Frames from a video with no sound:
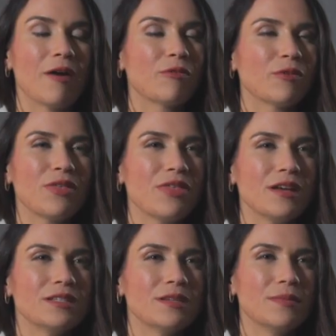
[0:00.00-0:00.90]

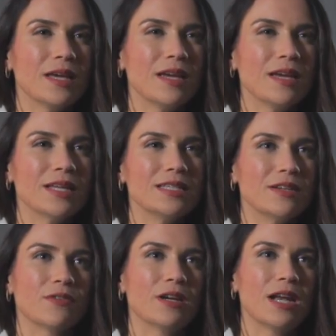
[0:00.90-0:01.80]
everything to me is
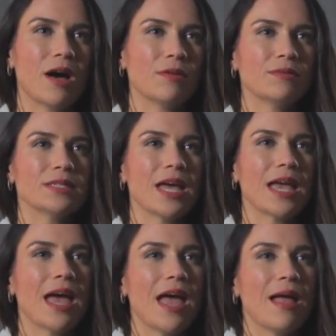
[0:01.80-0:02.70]
different now. It was
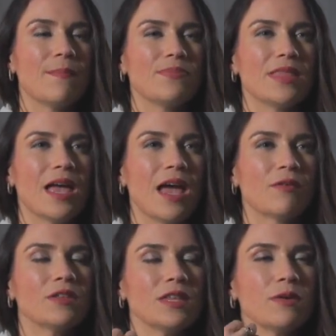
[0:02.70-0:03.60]
like
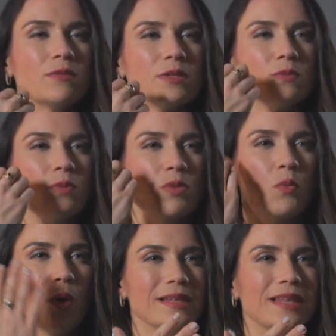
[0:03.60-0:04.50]
everything was with
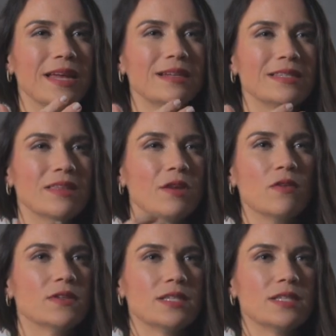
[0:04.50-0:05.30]
one lens, and then all of a